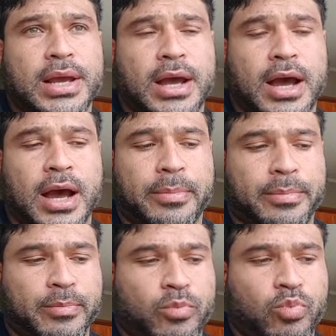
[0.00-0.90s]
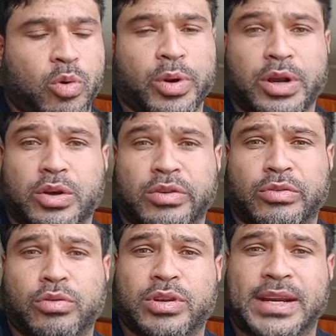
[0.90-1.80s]
What we're going to do is
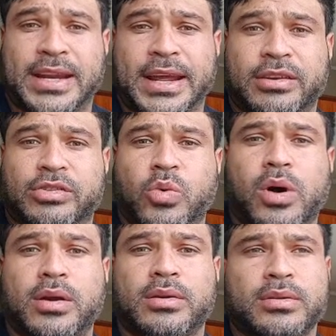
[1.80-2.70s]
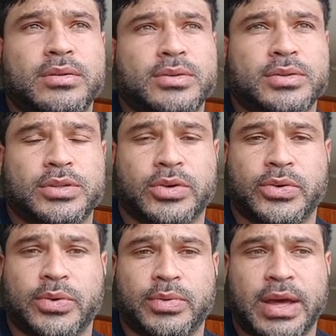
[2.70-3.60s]
called a dead squat.
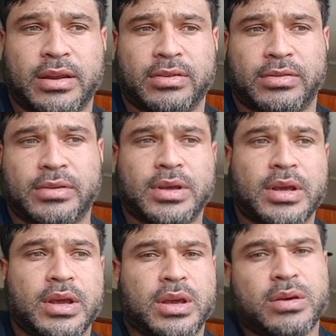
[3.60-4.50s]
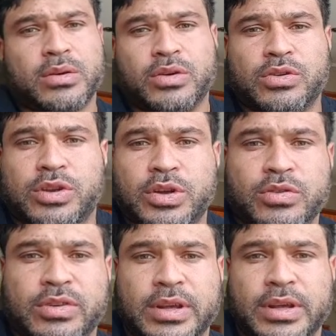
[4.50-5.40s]
So that is usually
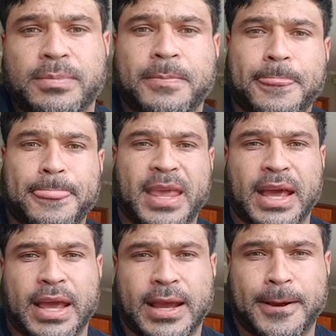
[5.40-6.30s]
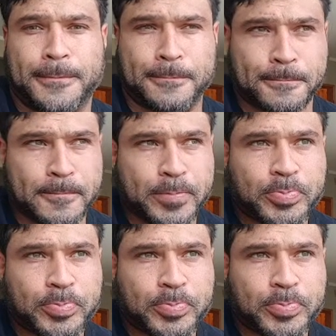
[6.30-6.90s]
using a